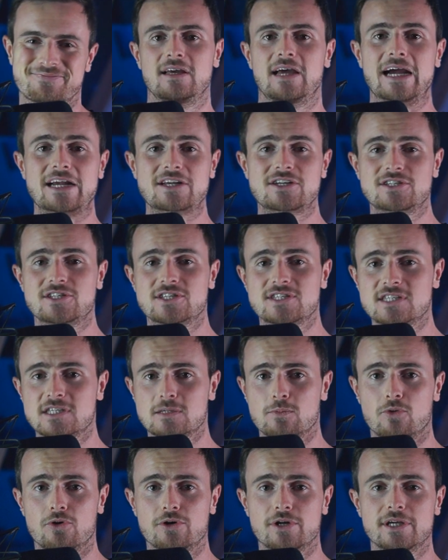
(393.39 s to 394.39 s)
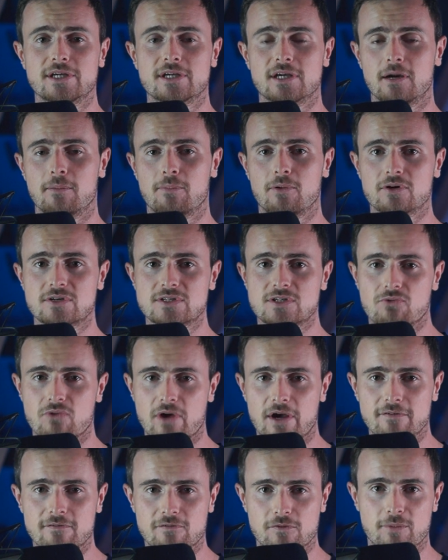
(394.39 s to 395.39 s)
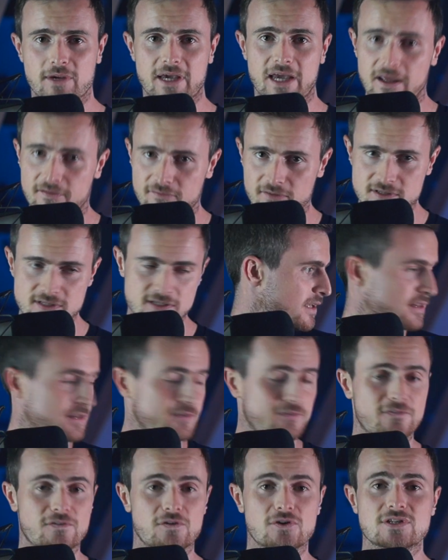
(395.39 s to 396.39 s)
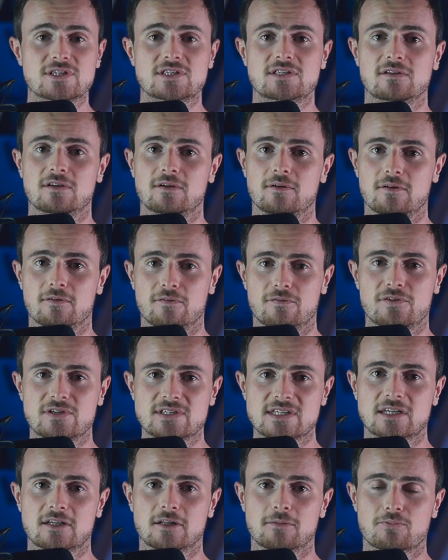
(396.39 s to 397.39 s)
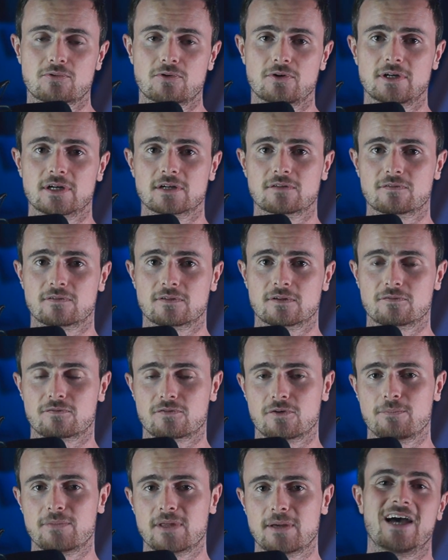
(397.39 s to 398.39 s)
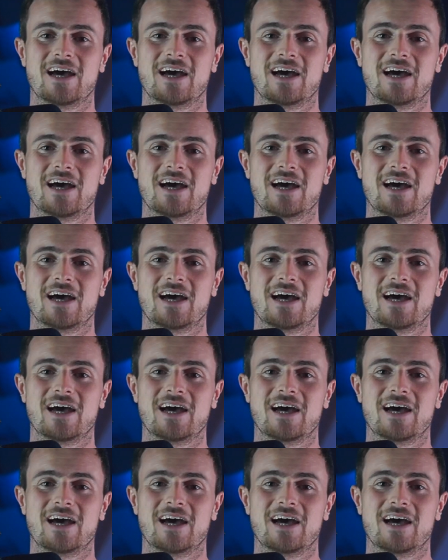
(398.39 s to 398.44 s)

Actually, just this morning, a box arrived from Canvas, the first physical product from them.